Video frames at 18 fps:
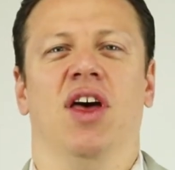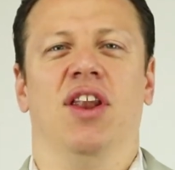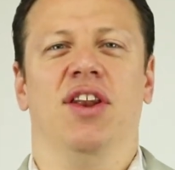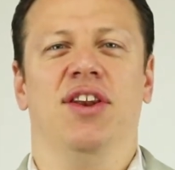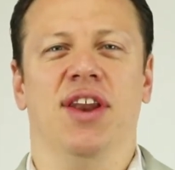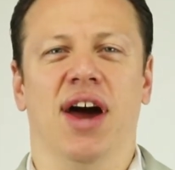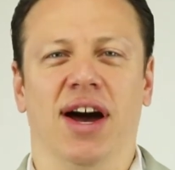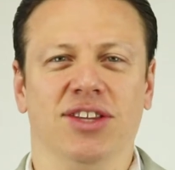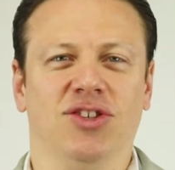
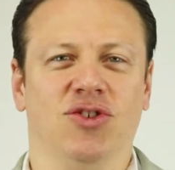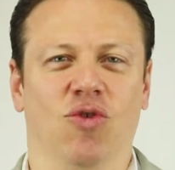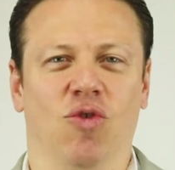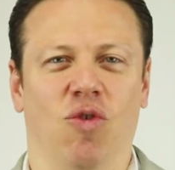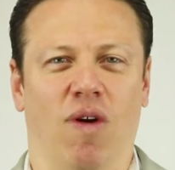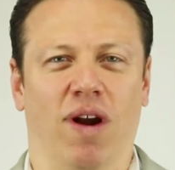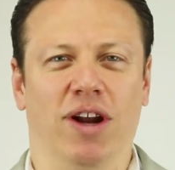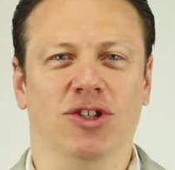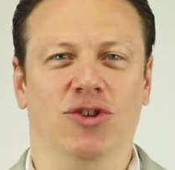not to
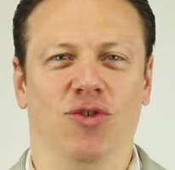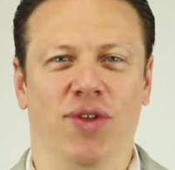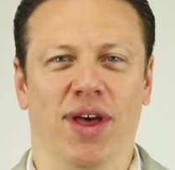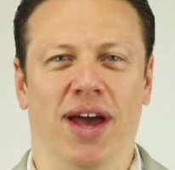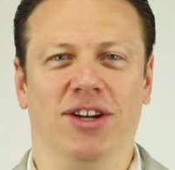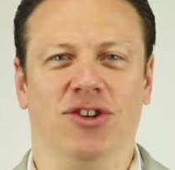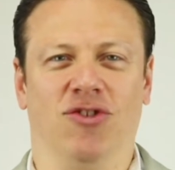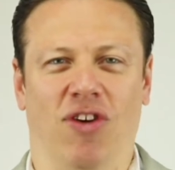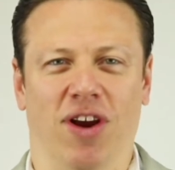grant you
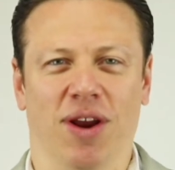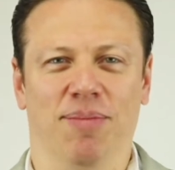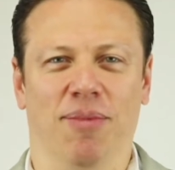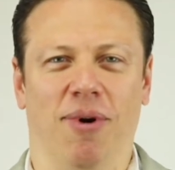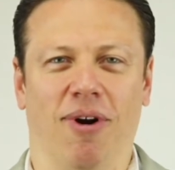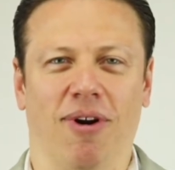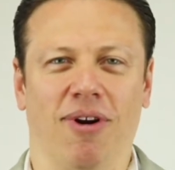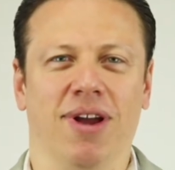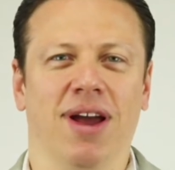that
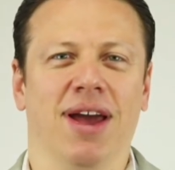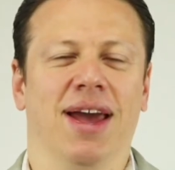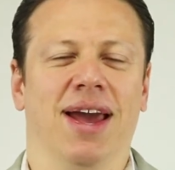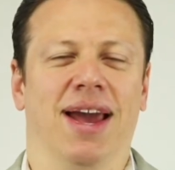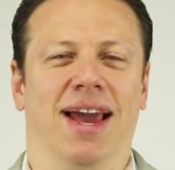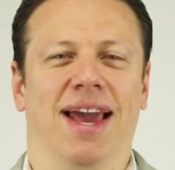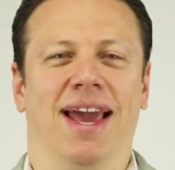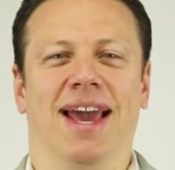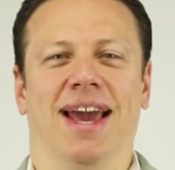trademark.
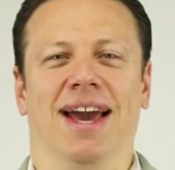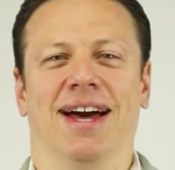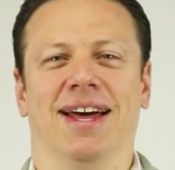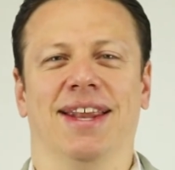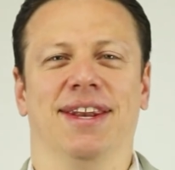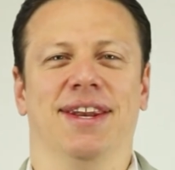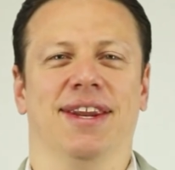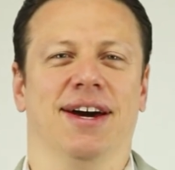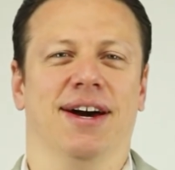
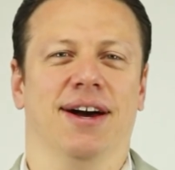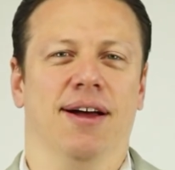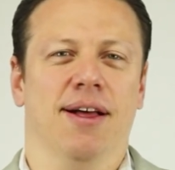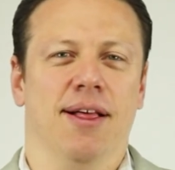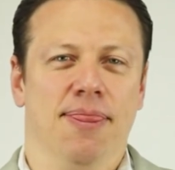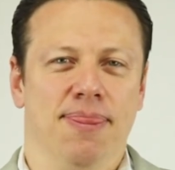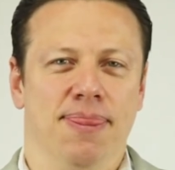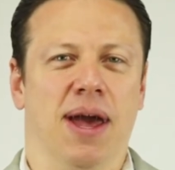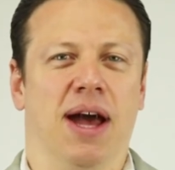And
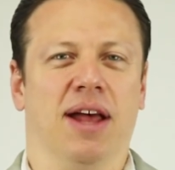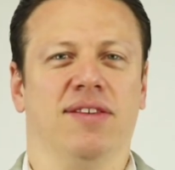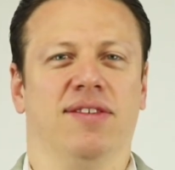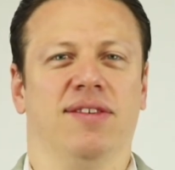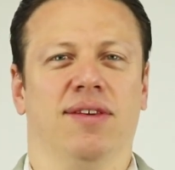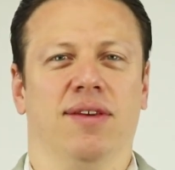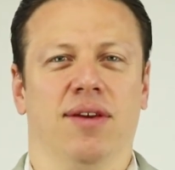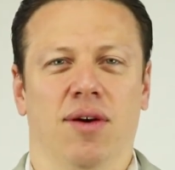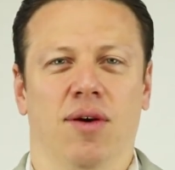
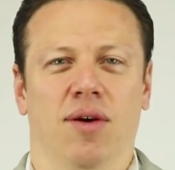that's